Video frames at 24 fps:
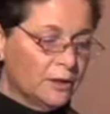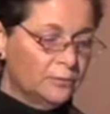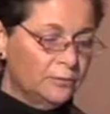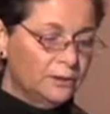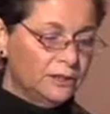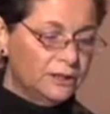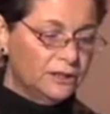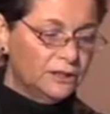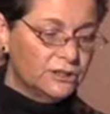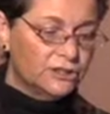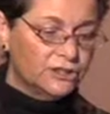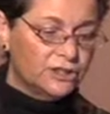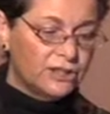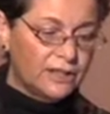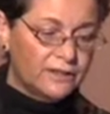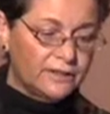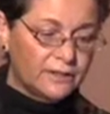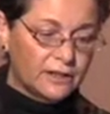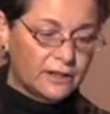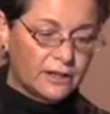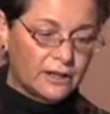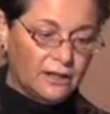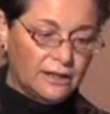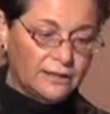we initiate
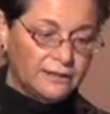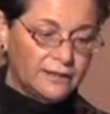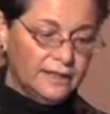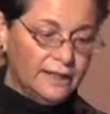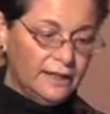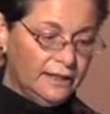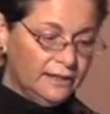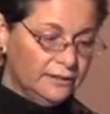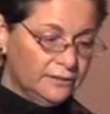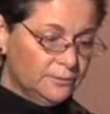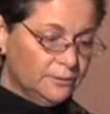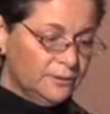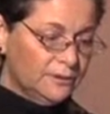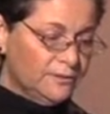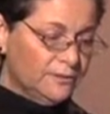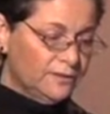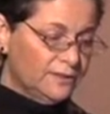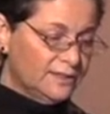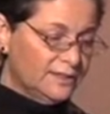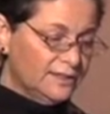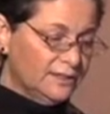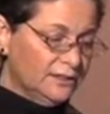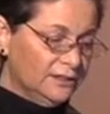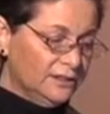the contact with the
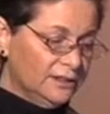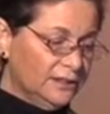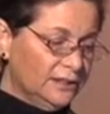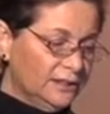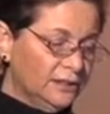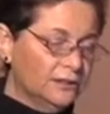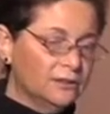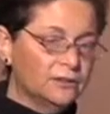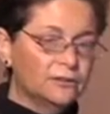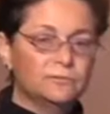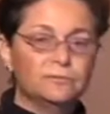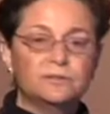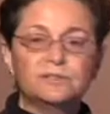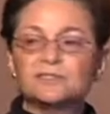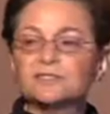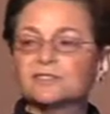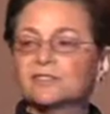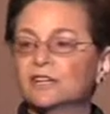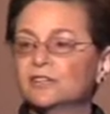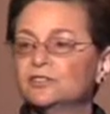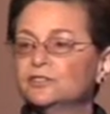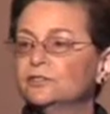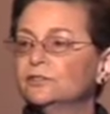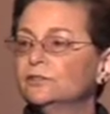facility. We
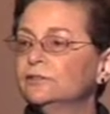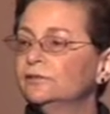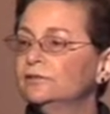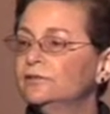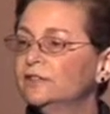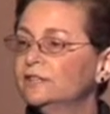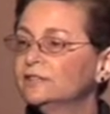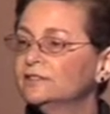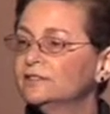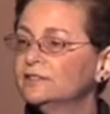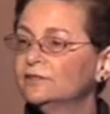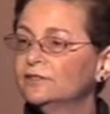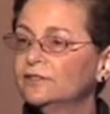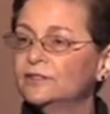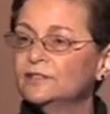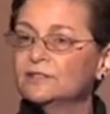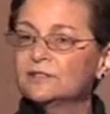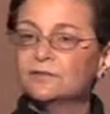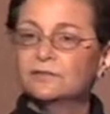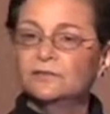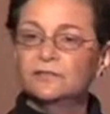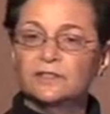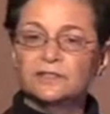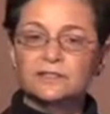schedule a
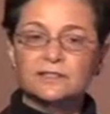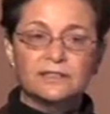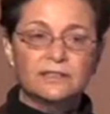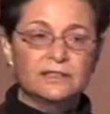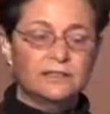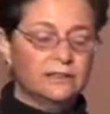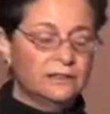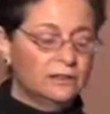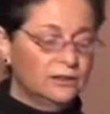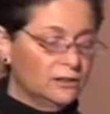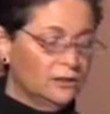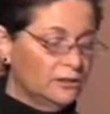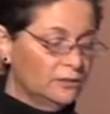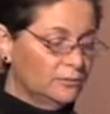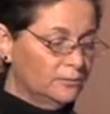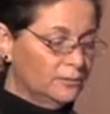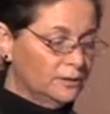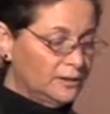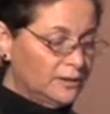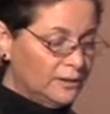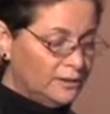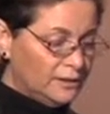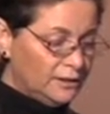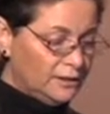face-to-face visit
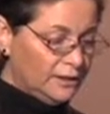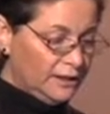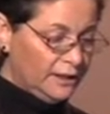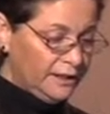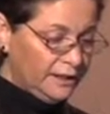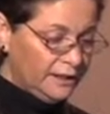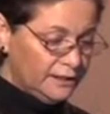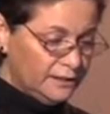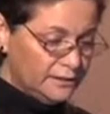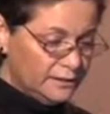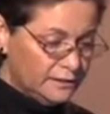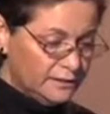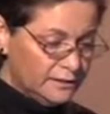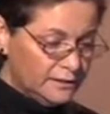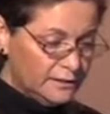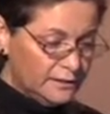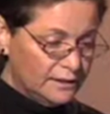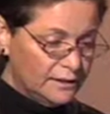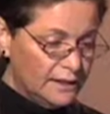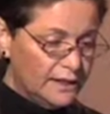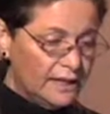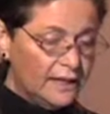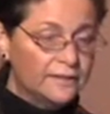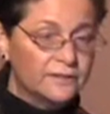with the client
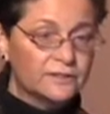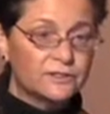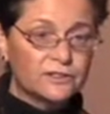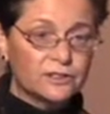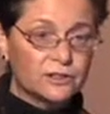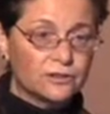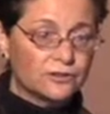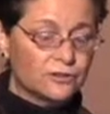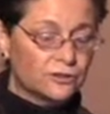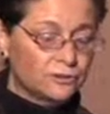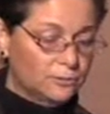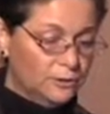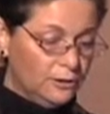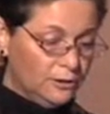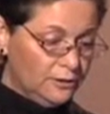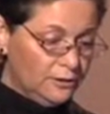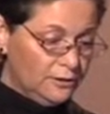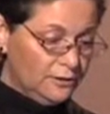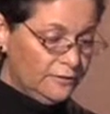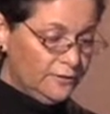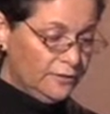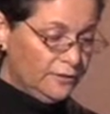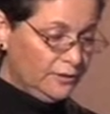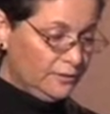and the social
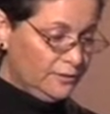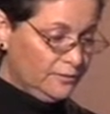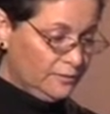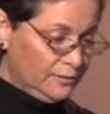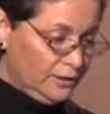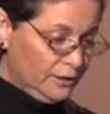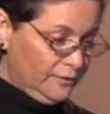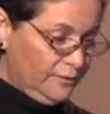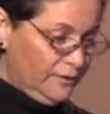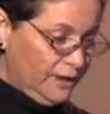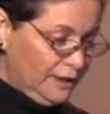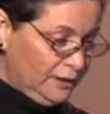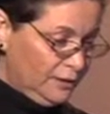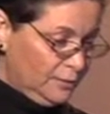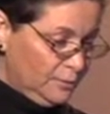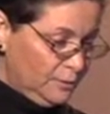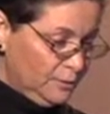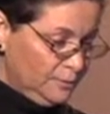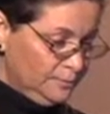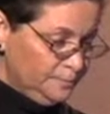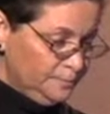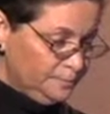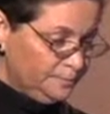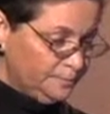worker if they're
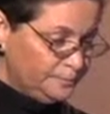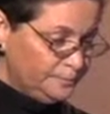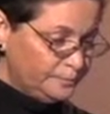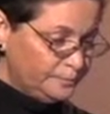available.